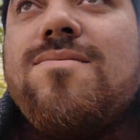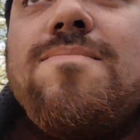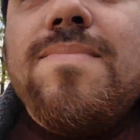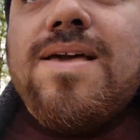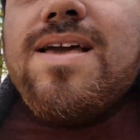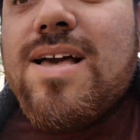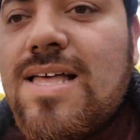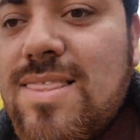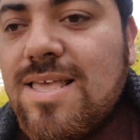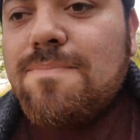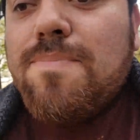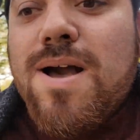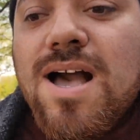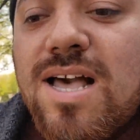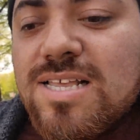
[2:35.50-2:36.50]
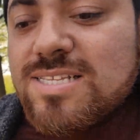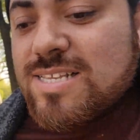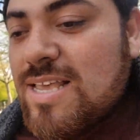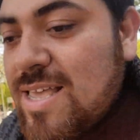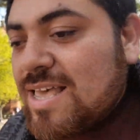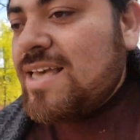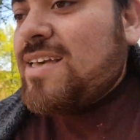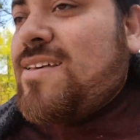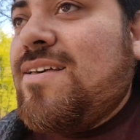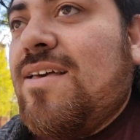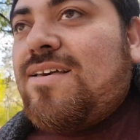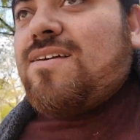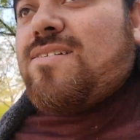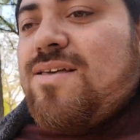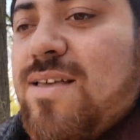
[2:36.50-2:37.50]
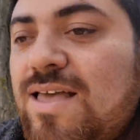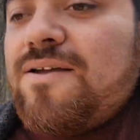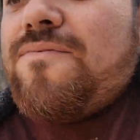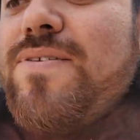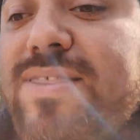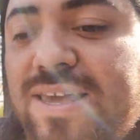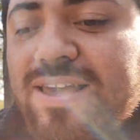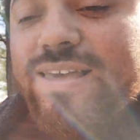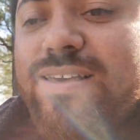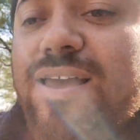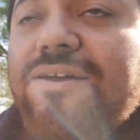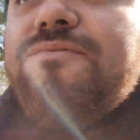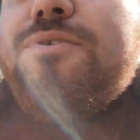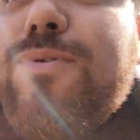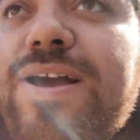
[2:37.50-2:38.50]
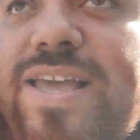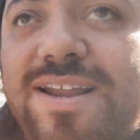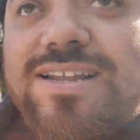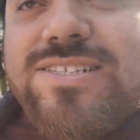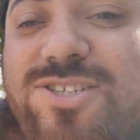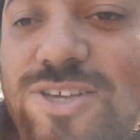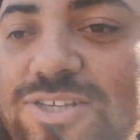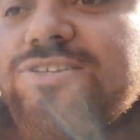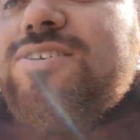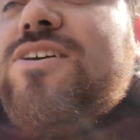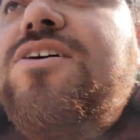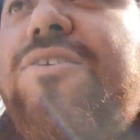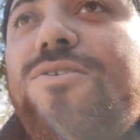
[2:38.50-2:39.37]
My God, the bus, everything, everyone here is just